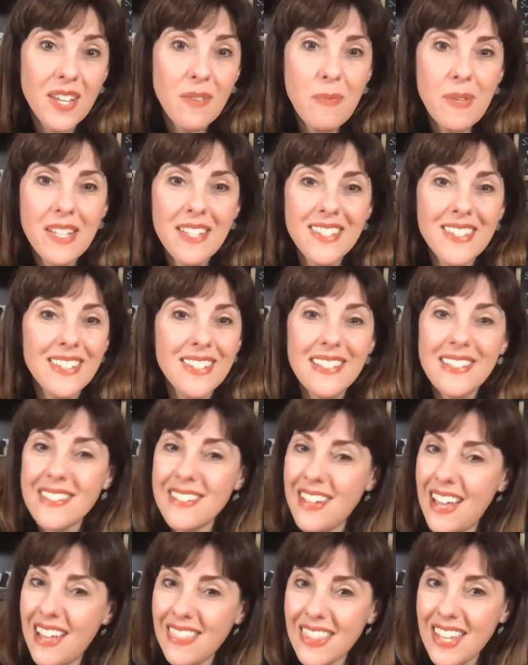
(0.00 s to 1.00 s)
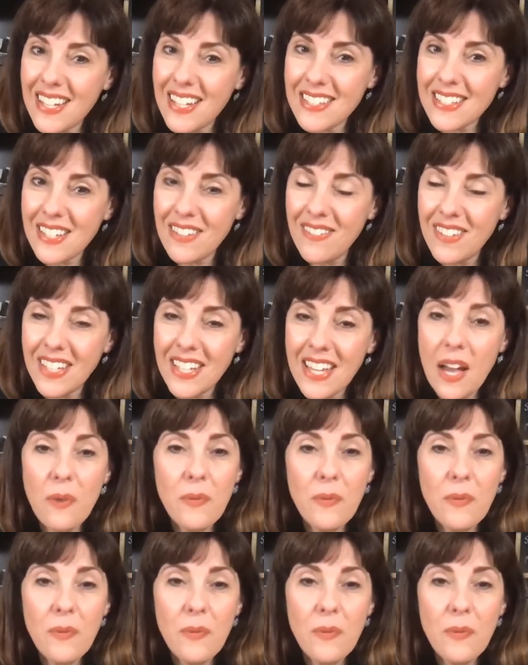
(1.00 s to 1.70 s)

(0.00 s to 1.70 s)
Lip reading: because it is not Thanksgiving yet.